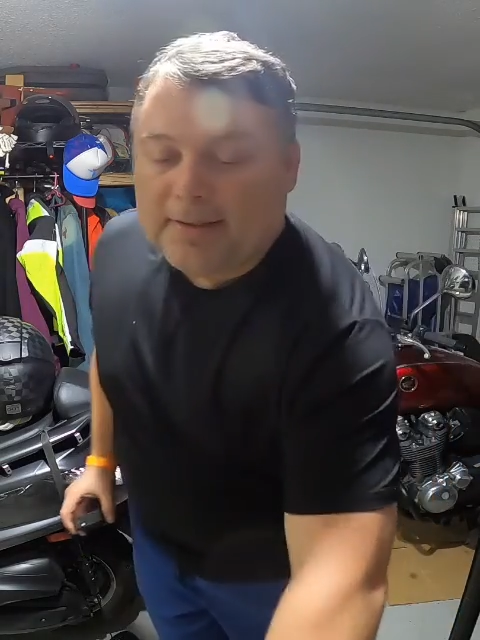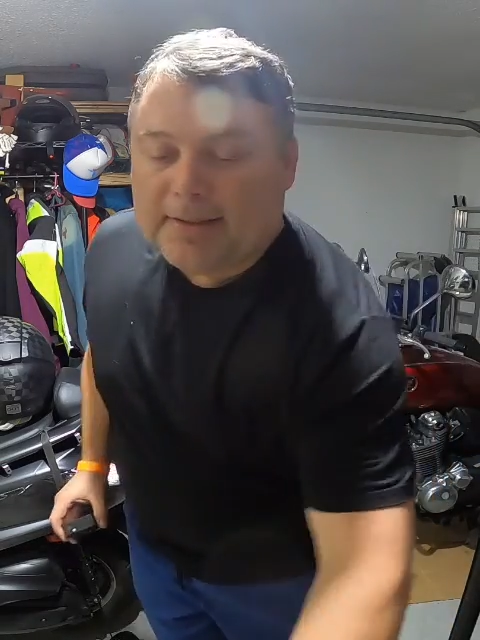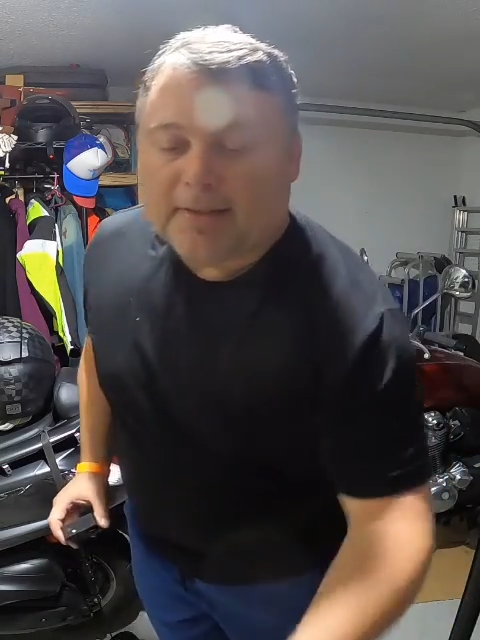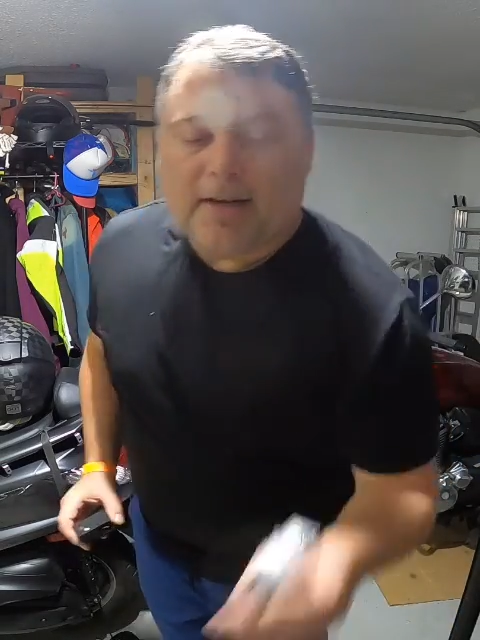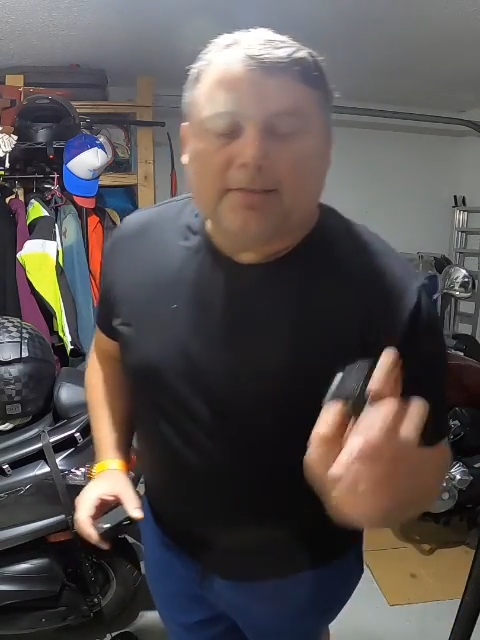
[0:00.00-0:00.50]
this
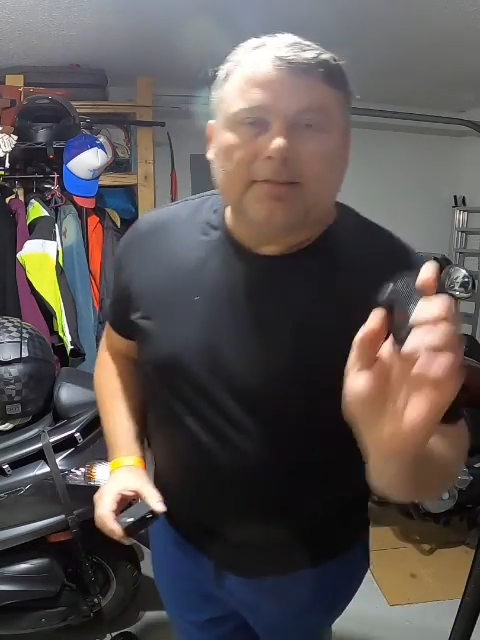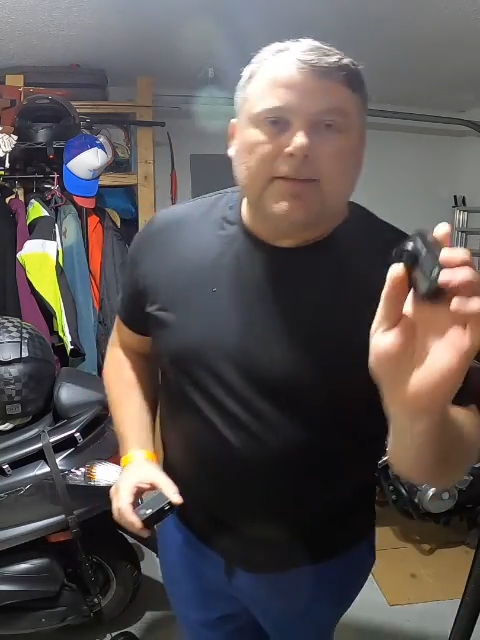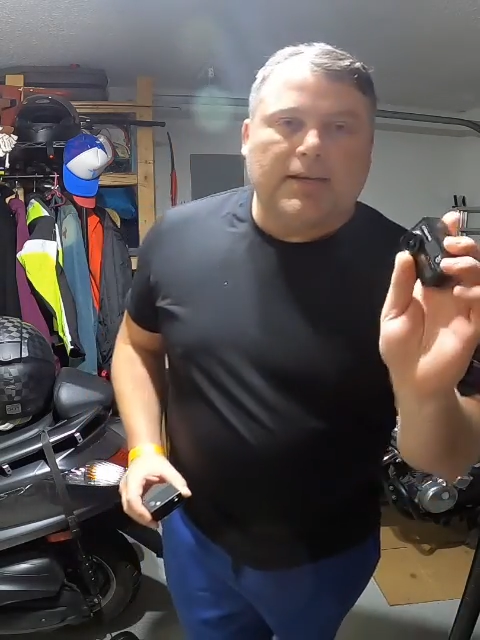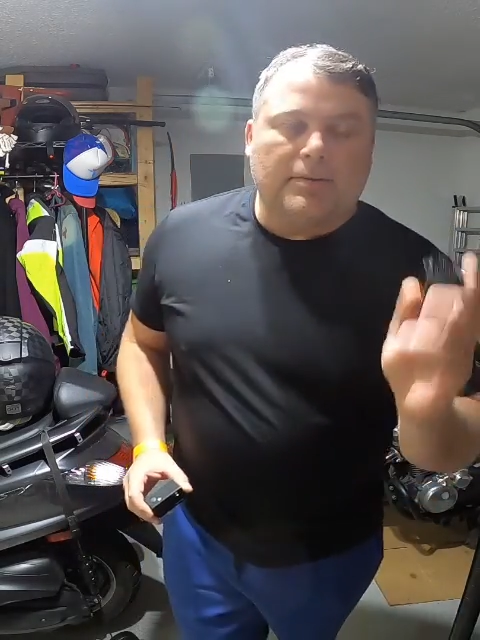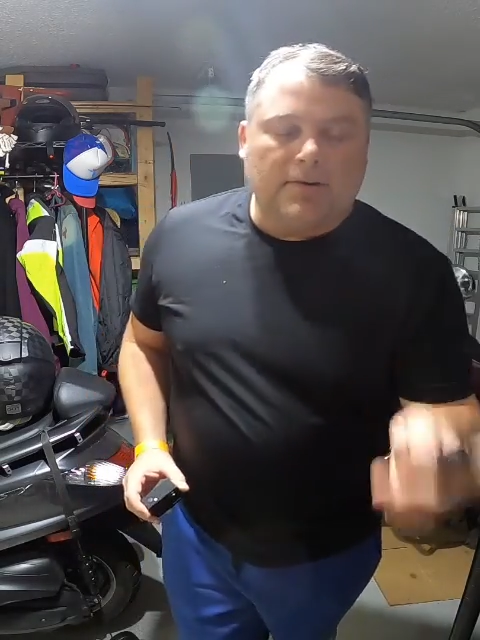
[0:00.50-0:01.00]
Costco
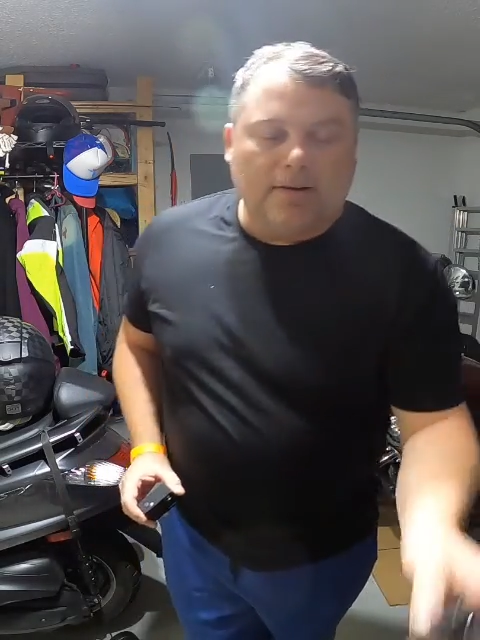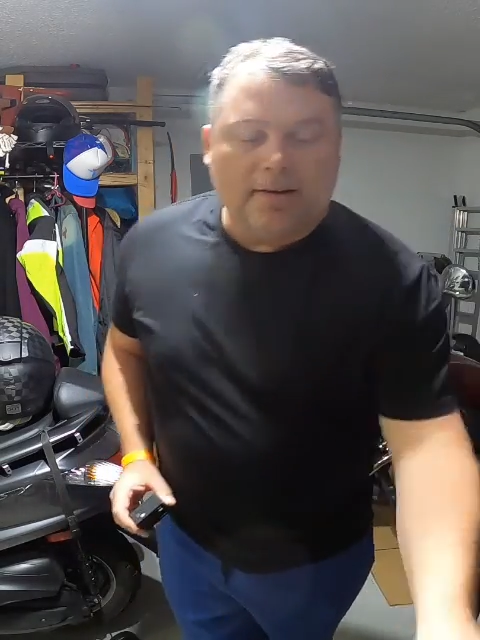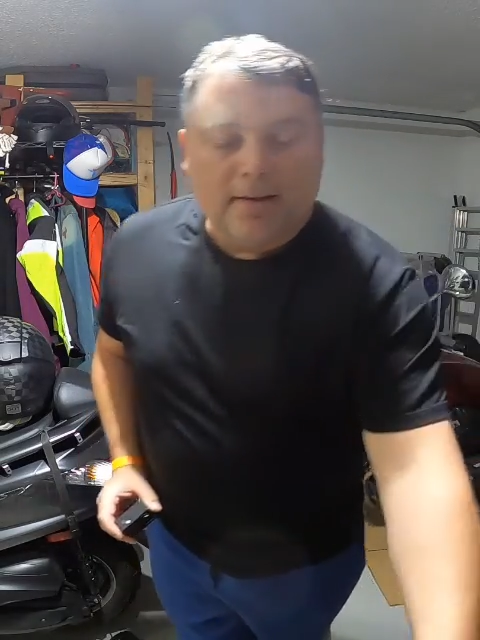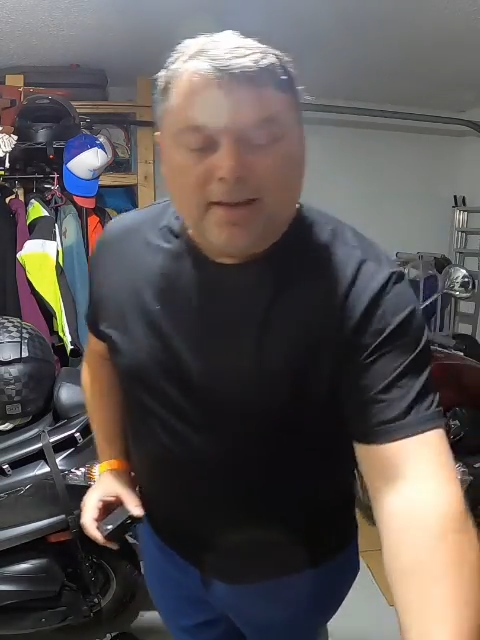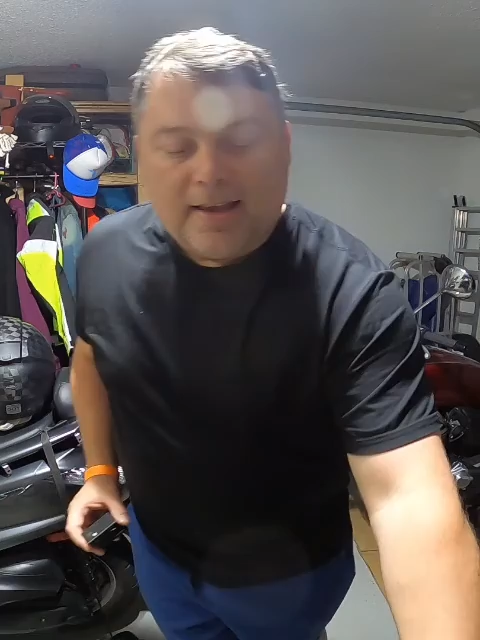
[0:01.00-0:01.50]

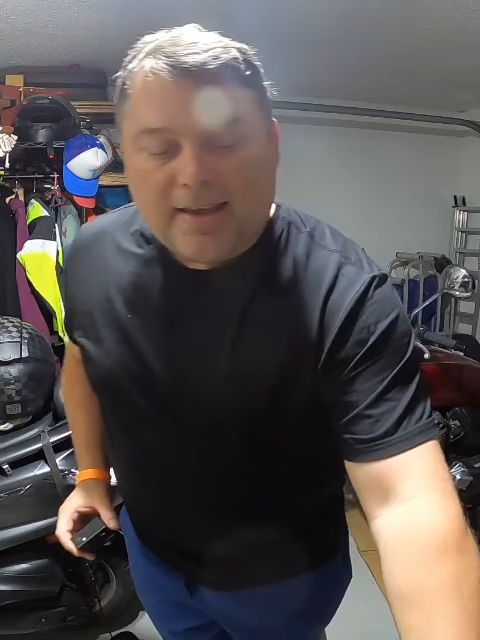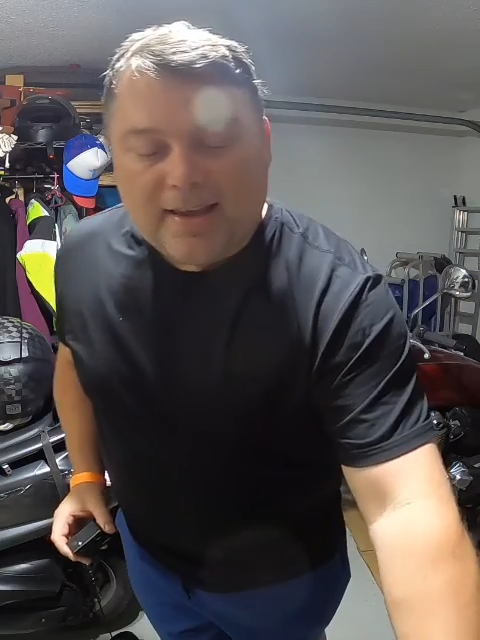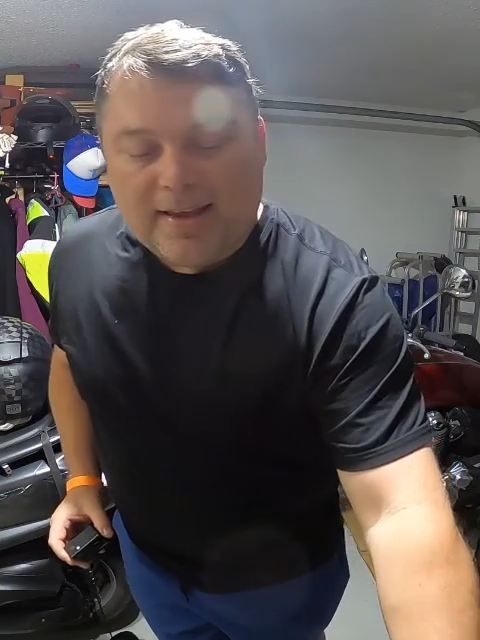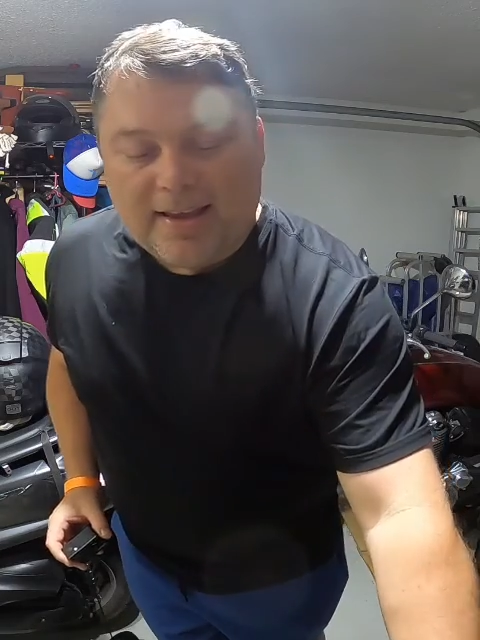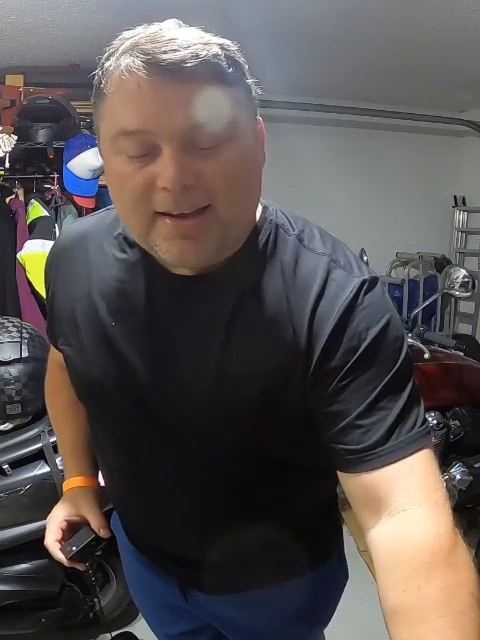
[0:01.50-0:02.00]
camera,
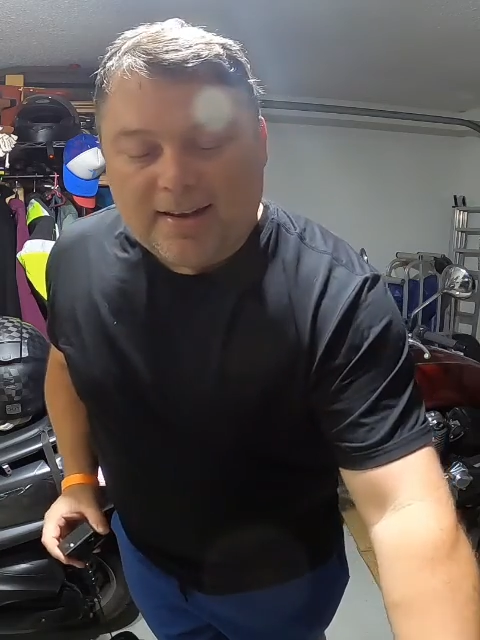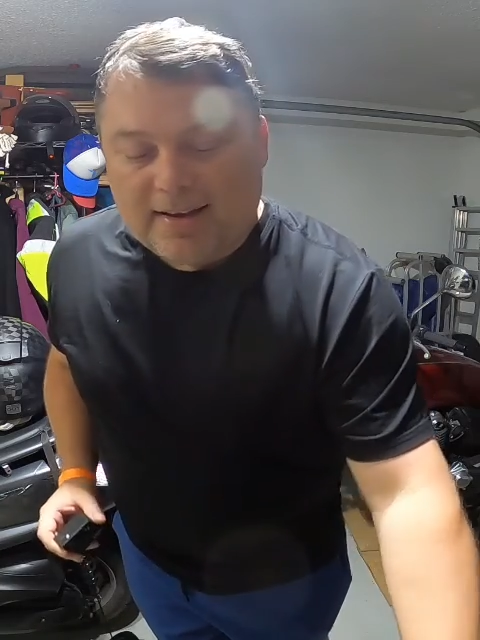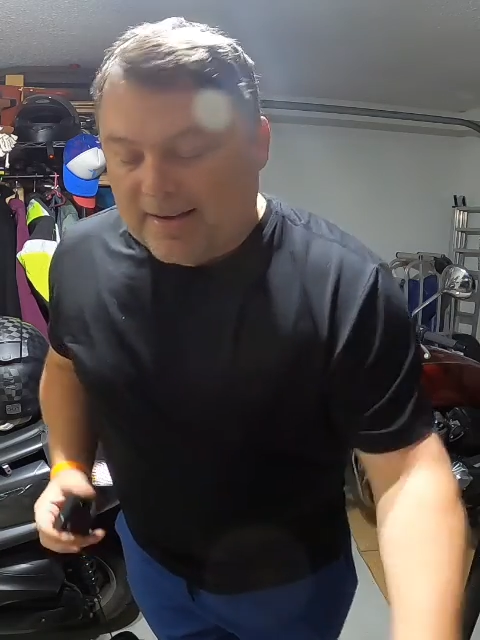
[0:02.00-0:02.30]
and